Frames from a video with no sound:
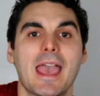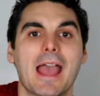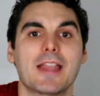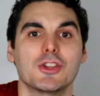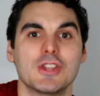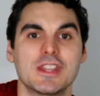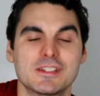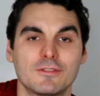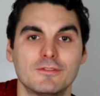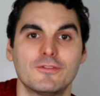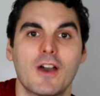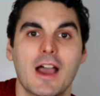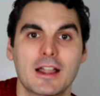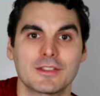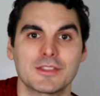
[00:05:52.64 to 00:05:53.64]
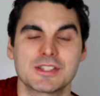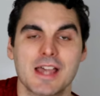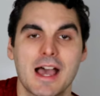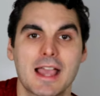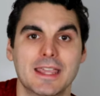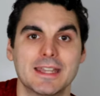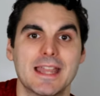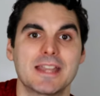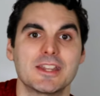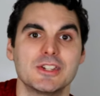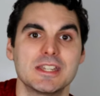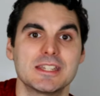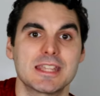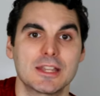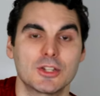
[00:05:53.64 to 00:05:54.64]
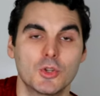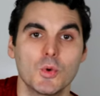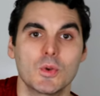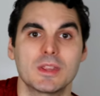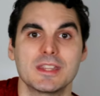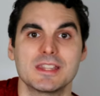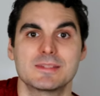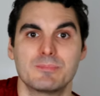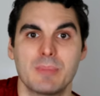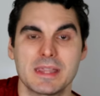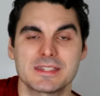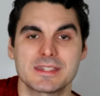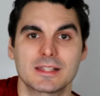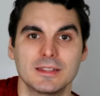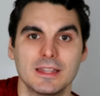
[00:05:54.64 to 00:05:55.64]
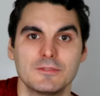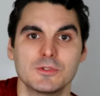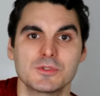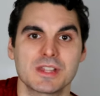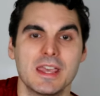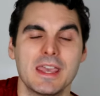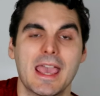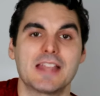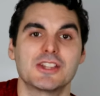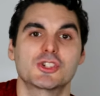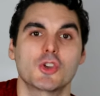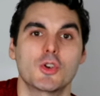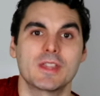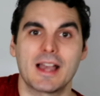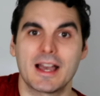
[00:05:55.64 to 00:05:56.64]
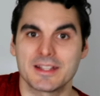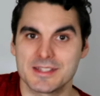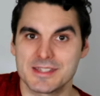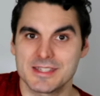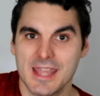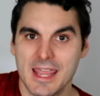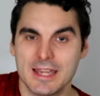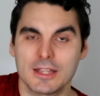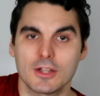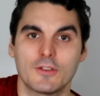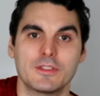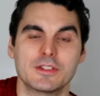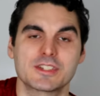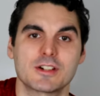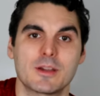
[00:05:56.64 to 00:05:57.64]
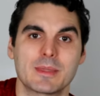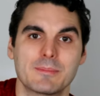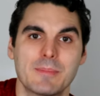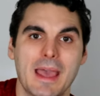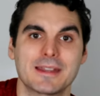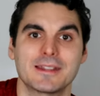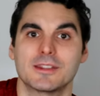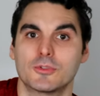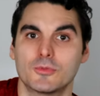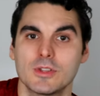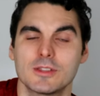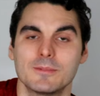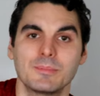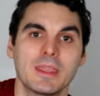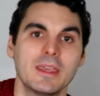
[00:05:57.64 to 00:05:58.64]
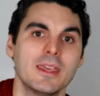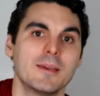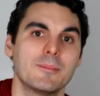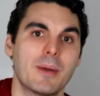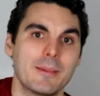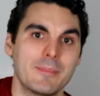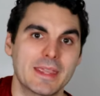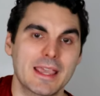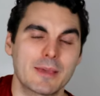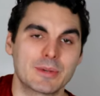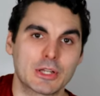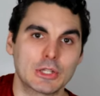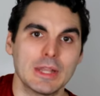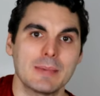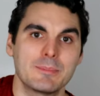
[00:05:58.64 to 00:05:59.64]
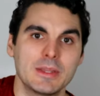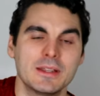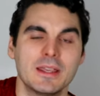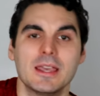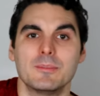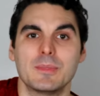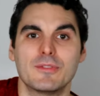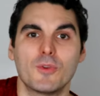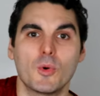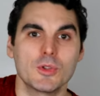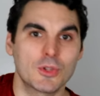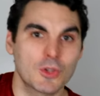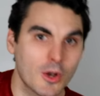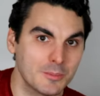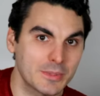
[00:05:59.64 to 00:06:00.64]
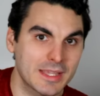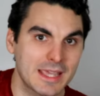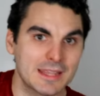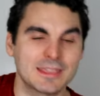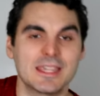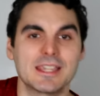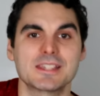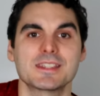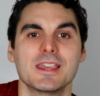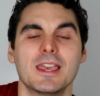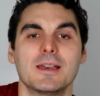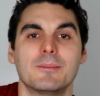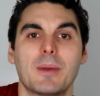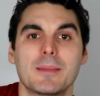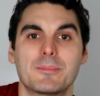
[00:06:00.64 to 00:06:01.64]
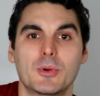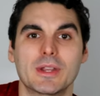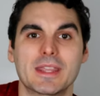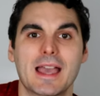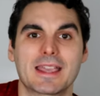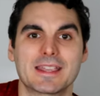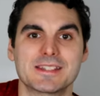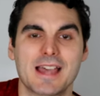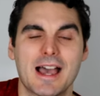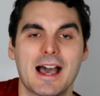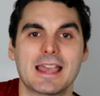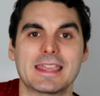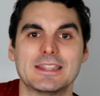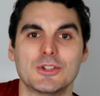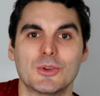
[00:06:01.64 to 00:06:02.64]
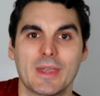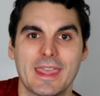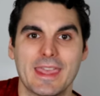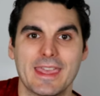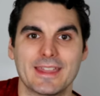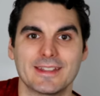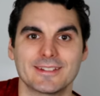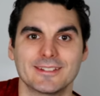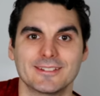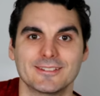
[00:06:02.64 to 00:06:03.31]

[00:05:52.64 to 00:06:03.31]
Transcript: and you need to fire at the target. And you need to get good at these basic levels and show your understanding of the strumming pattern and the rhythm by being able to clap it before you complicate things by putting a guitar in your hand.